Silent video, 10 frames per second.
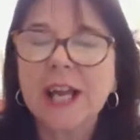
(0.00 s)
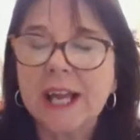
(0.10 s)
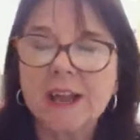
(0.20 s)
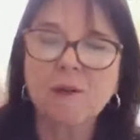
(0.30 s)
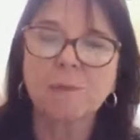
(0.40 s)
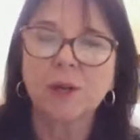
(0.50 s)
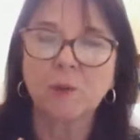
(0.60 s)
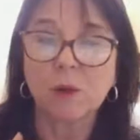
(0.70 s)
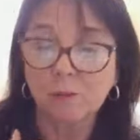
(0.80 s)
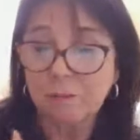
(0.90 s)
and everybody
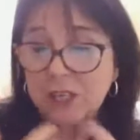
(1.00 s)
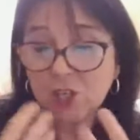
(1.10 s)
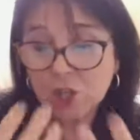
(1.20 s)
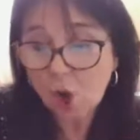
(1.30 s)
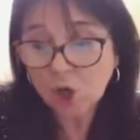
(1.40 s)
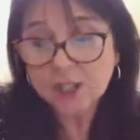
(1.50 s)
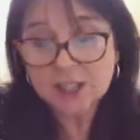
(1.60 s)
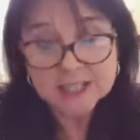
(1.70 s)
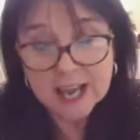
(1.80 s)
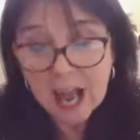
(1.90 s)
will be shocked
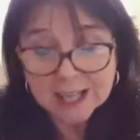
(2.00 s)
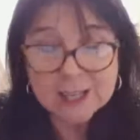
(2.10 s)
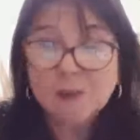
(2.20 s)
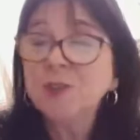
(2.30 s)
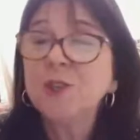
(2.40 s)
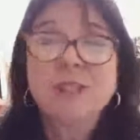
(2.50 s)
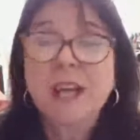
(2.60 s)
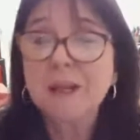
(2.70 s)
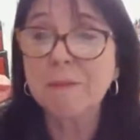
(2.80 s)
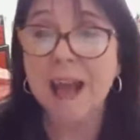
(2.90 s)
and say, I thought you'd
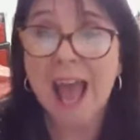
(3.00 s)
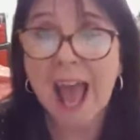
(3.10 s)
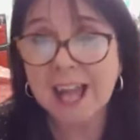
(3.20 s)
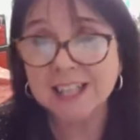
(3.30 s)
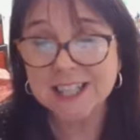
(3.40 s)
done it by hand.